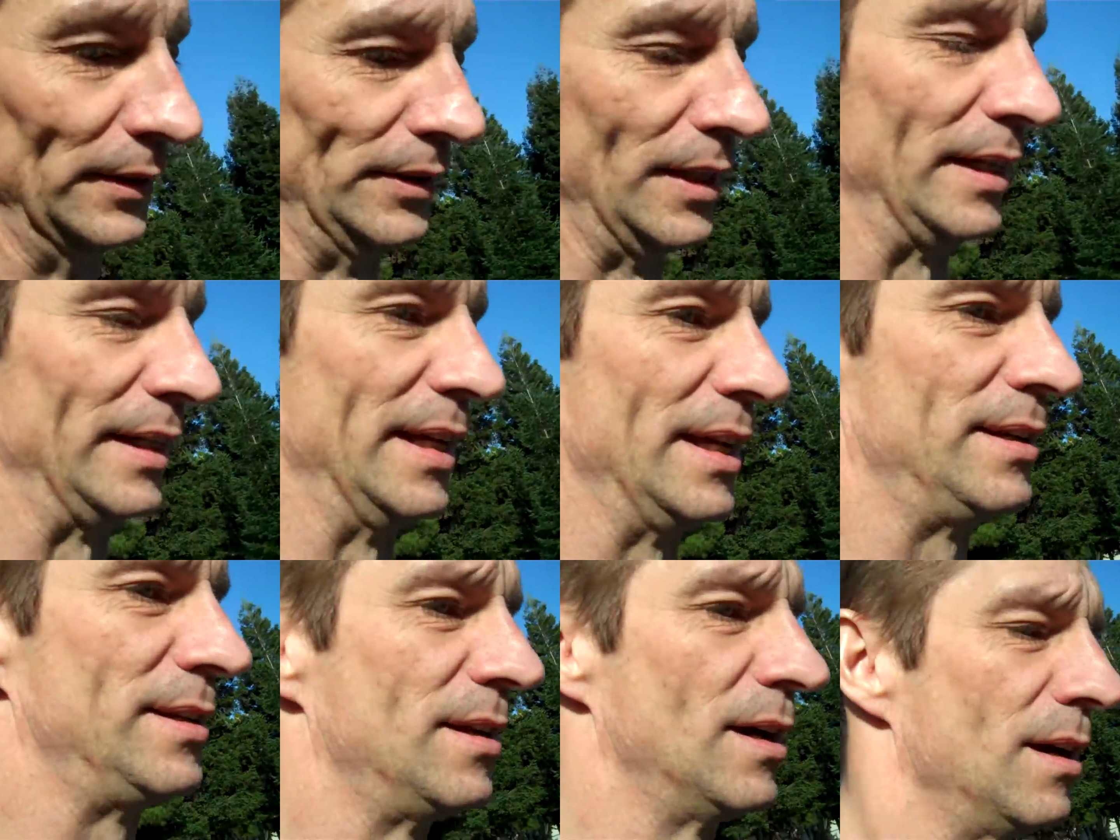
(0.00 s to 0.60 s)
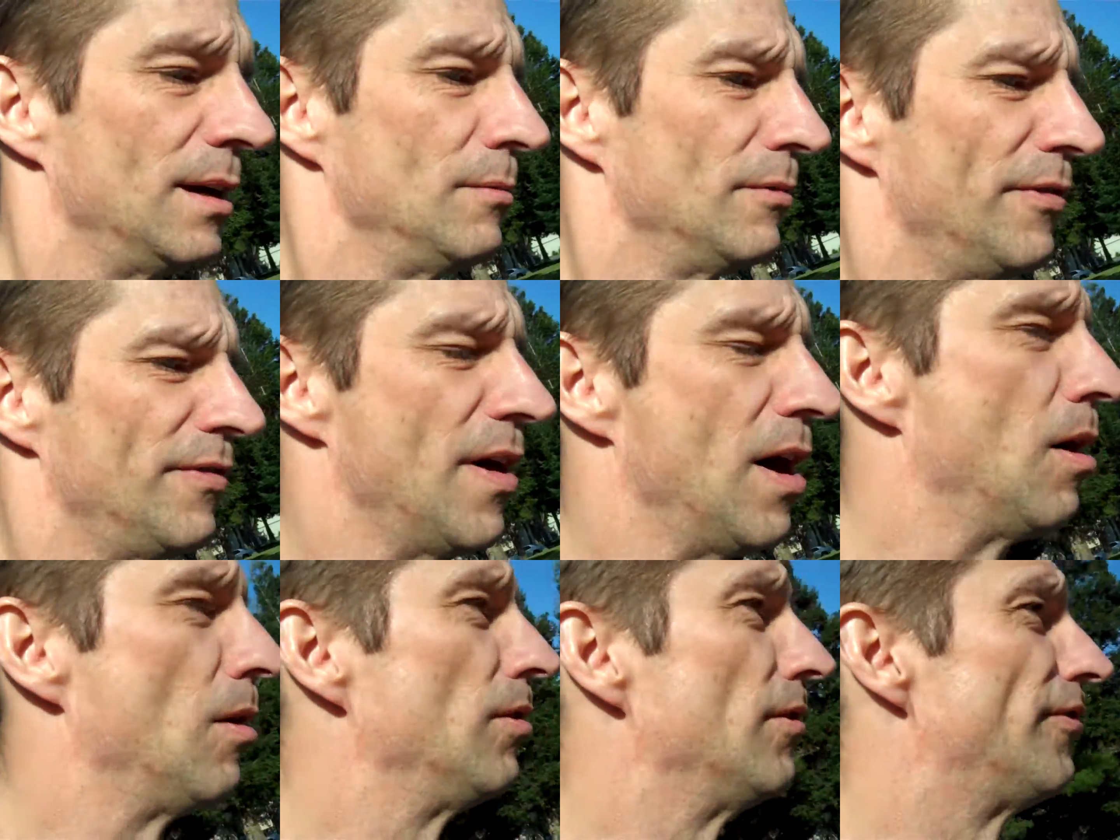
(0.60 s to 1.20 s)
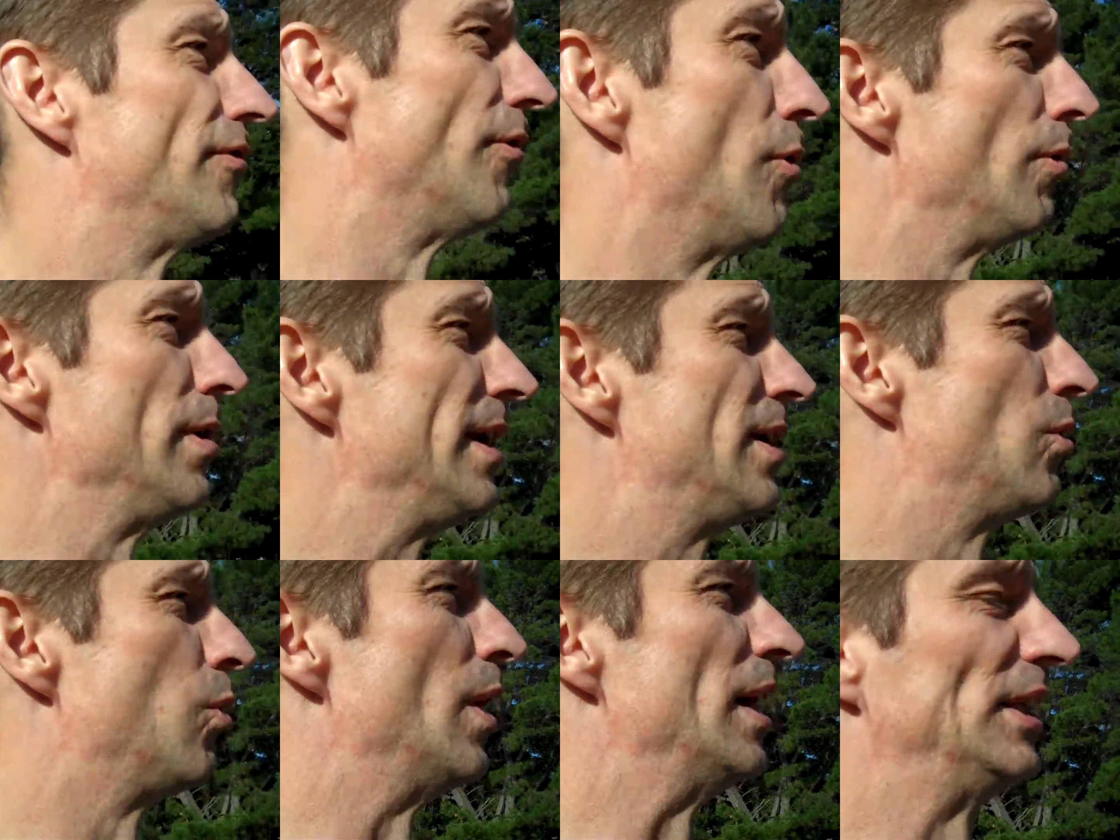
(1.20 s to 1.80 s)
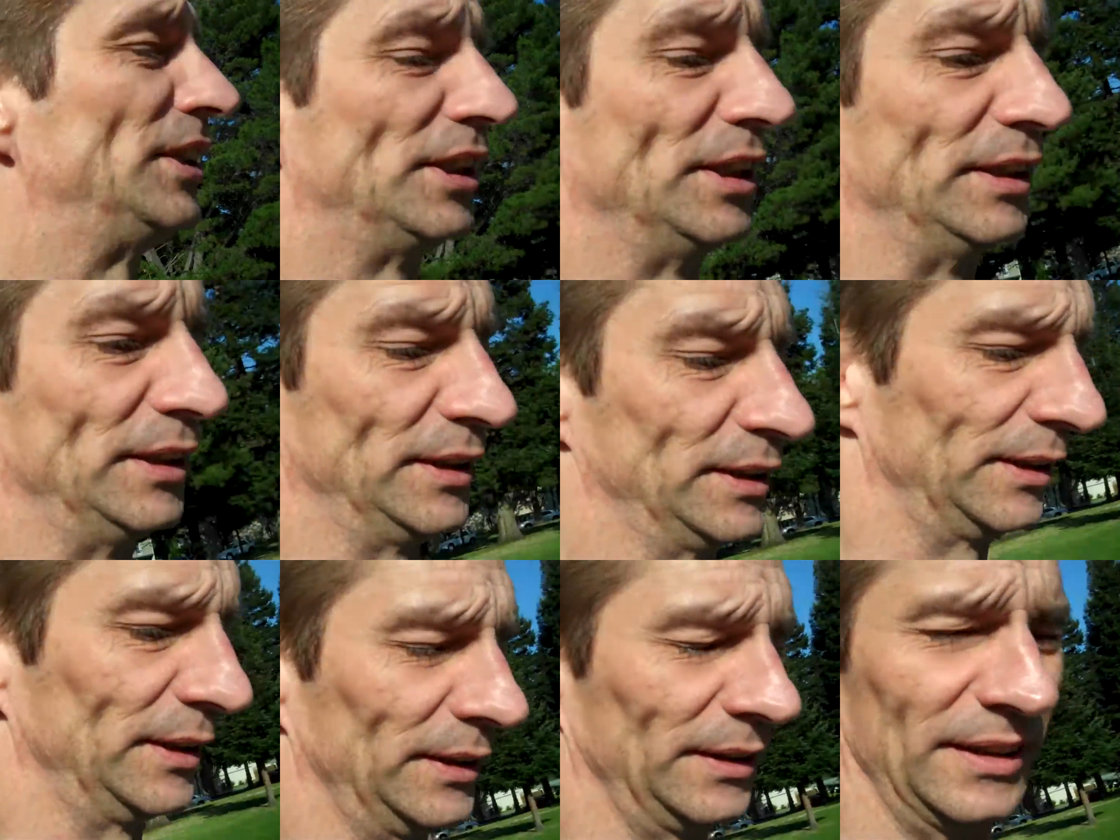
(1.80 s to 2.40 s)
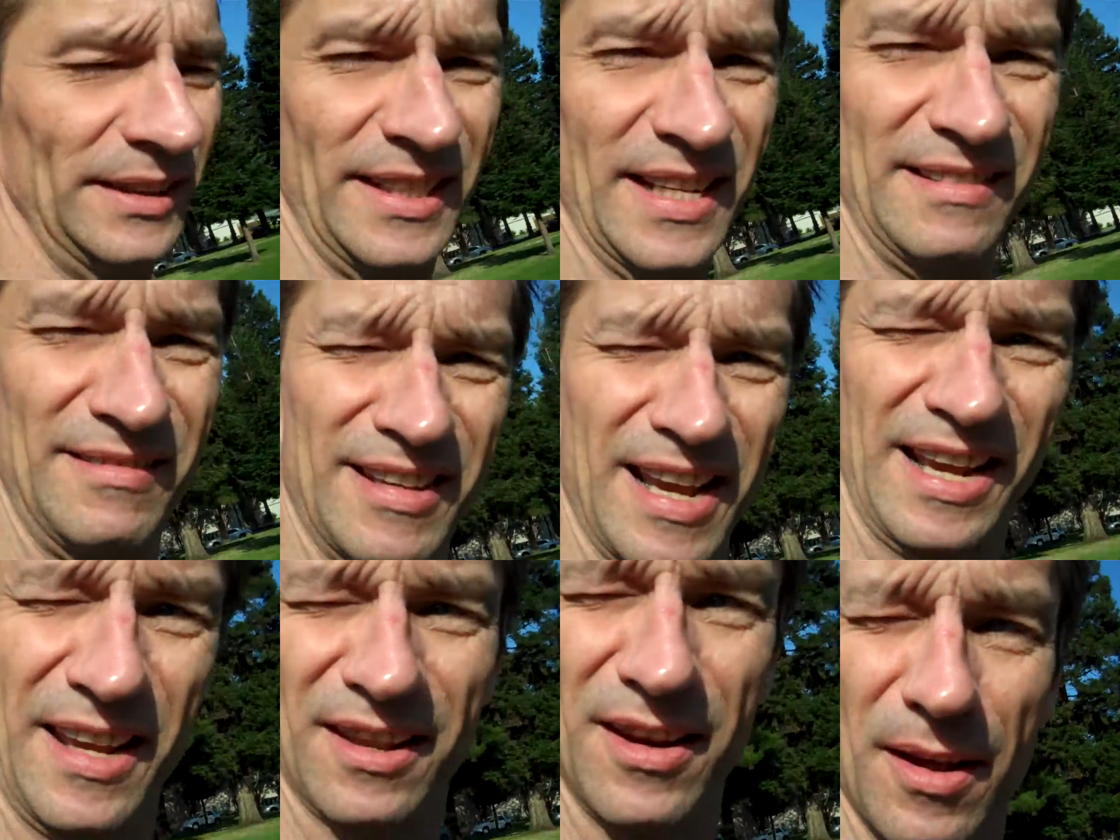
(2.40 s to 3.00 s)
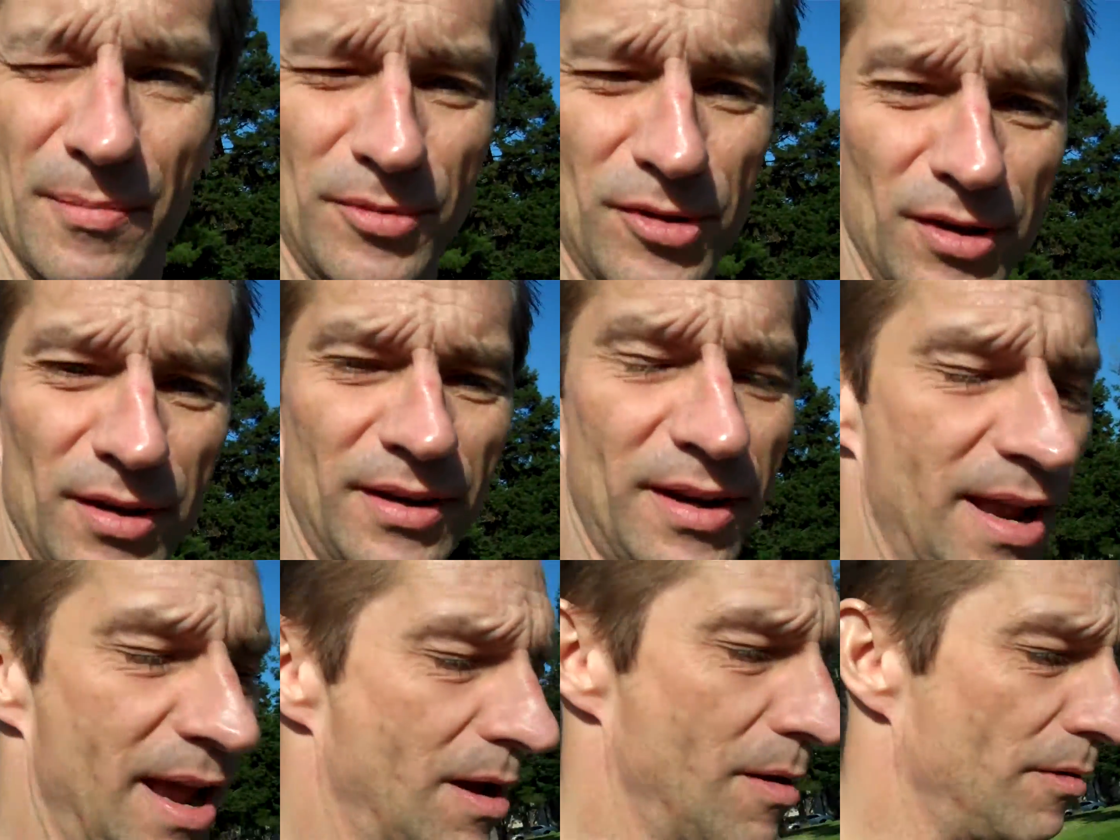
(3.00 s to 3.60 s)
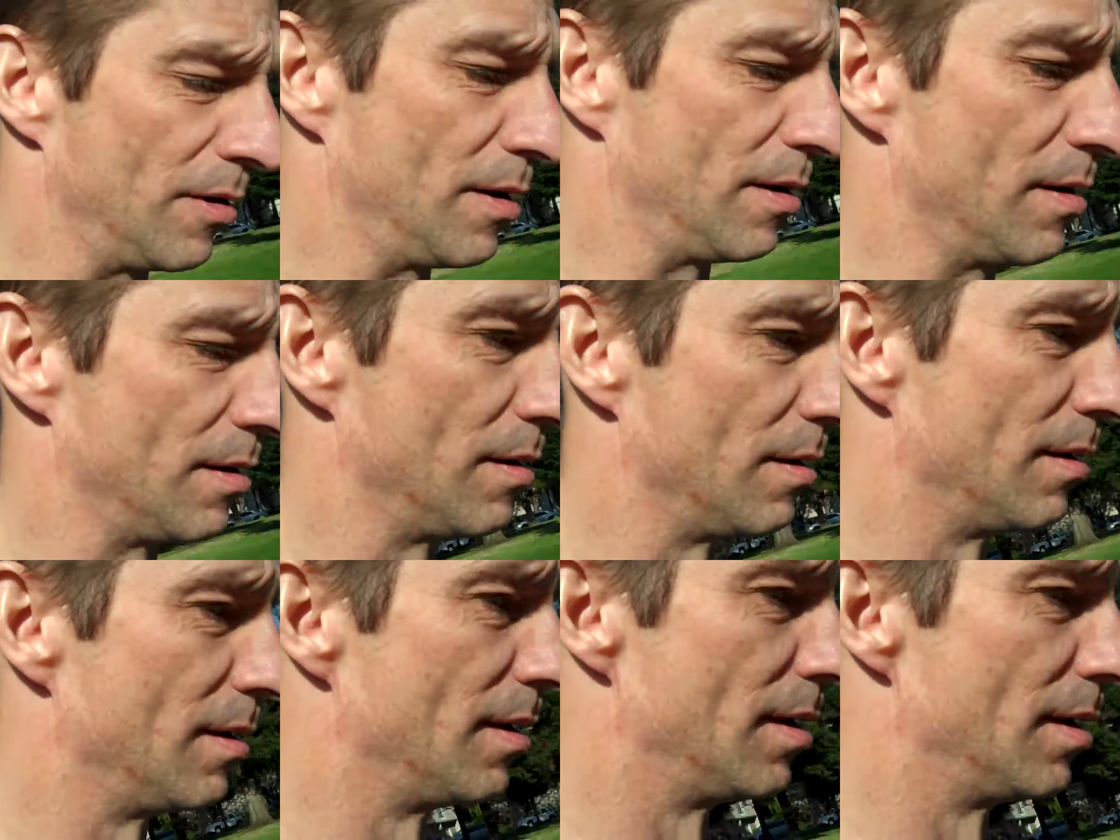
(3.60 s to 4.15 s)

So I get done with all the 40 questions, take it up to the counter.